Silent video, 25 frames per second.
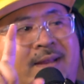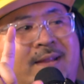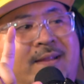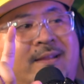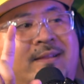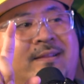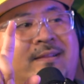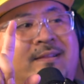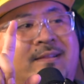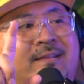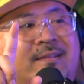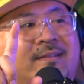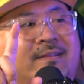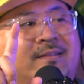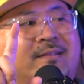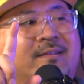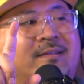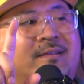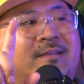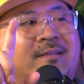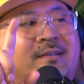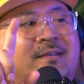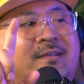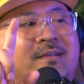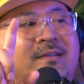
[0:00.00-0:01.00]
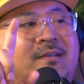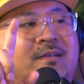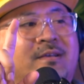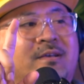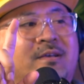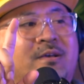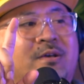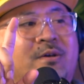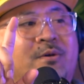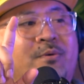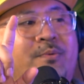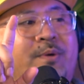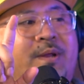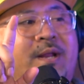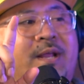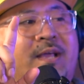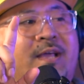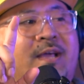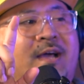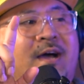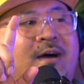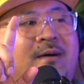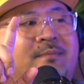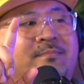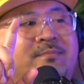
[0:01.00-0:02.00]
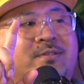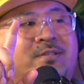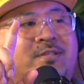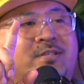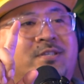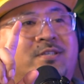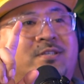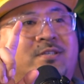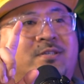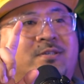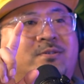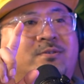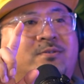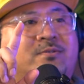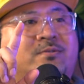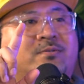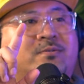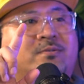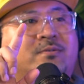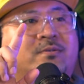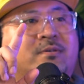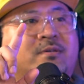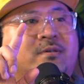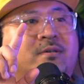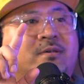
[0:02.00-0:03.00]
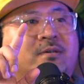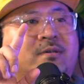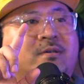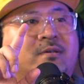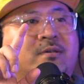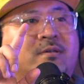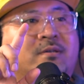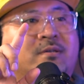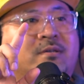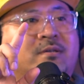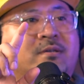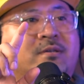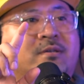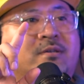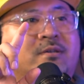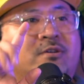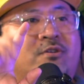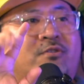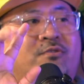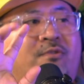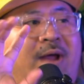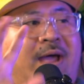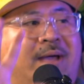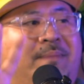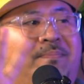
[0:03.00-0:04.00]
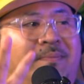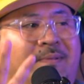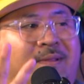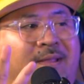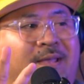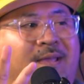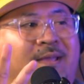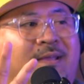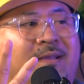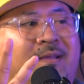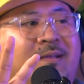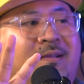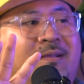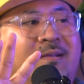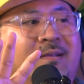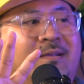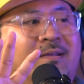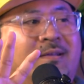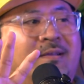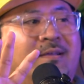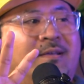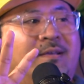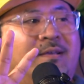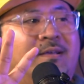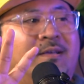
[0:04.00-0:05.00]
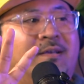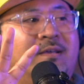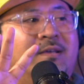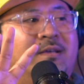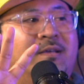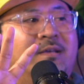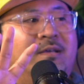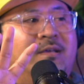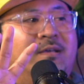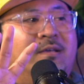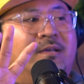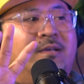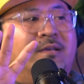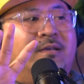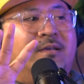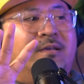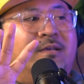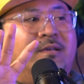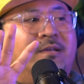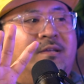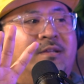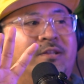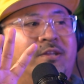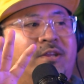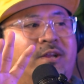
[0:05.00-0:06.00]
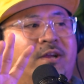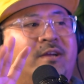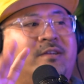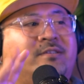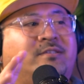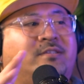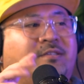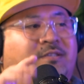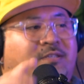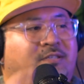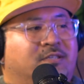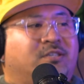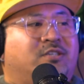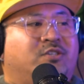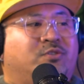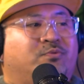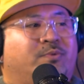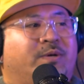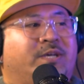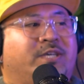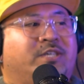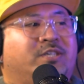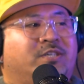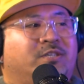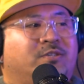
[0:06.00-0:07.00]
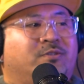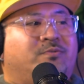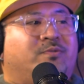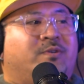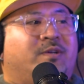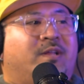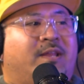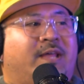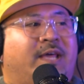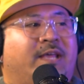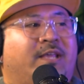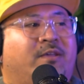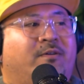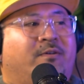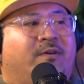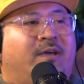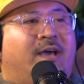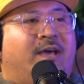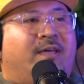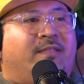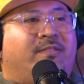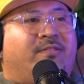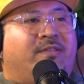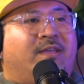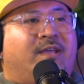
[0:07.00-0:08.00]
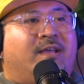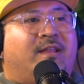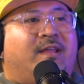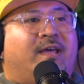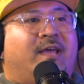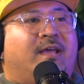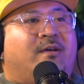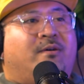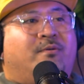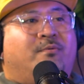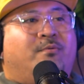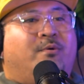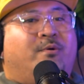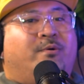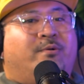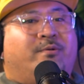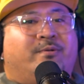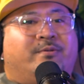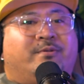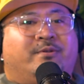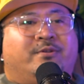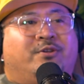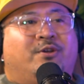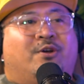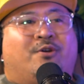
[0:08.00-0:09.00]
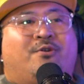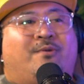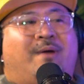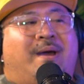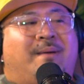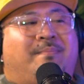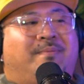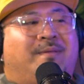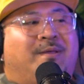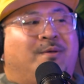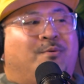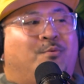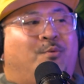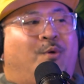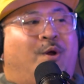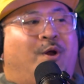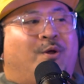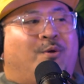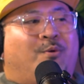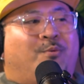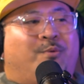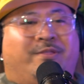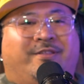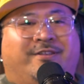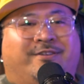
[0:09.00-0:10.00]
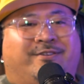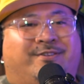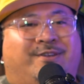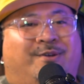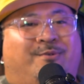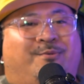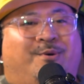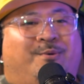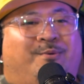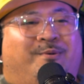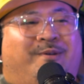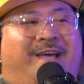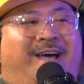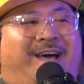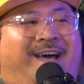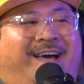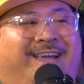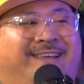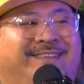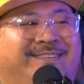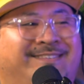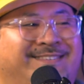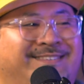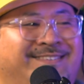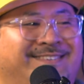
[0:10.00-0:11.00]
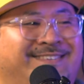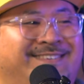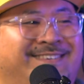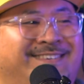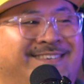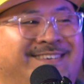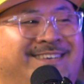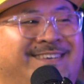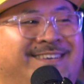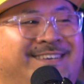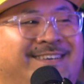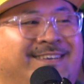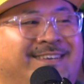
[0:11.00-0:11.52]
But when it comes to grappling, there's a situation where like you gotta think like, will your grappling work with several guys?